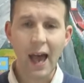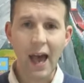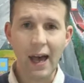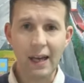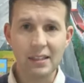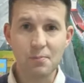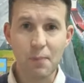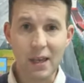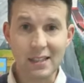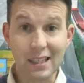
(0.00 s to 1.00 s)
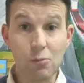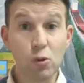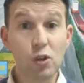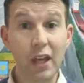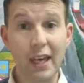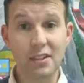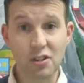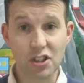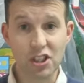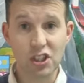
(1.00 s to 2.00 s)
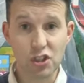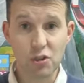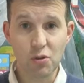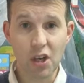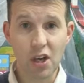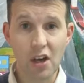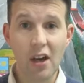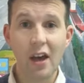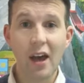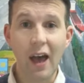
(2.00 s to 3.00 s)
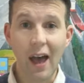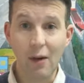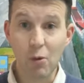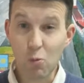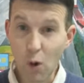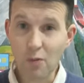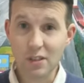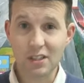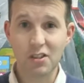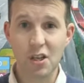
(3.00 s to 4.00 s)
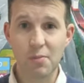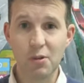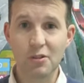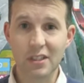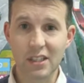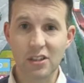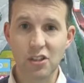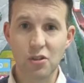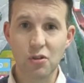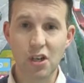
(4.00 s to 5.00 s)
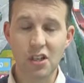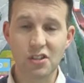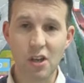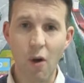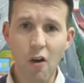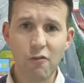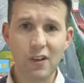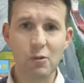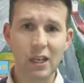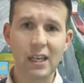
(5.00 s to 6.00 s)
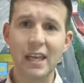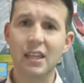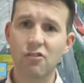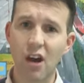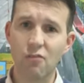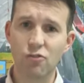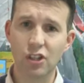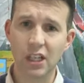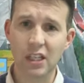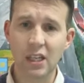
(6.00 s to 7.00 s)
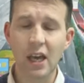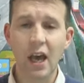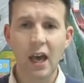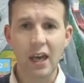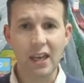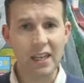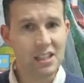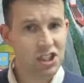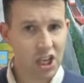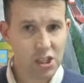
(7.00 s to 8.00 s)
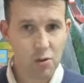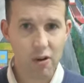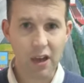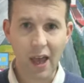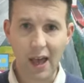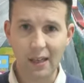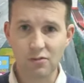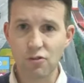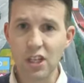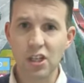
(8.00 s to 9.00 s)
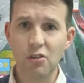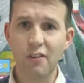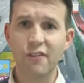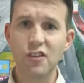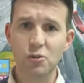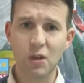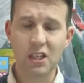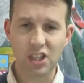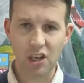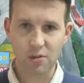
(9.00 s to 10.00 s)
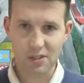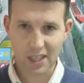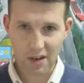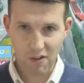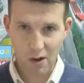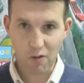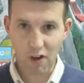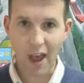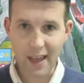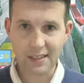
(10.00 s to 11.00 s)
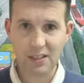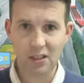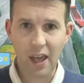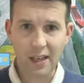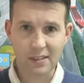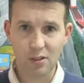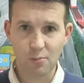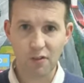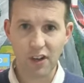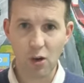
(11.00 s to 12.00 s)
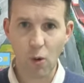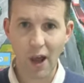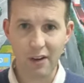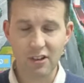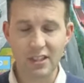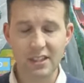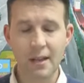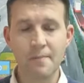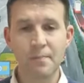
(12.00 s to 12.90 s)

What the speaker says: and basically we'll get in touch in the new year, and we won't disturb you until the new year. So hopefully we can hit the ground running in January and ring you the first week of January and say, right, we've got X number of inquiries.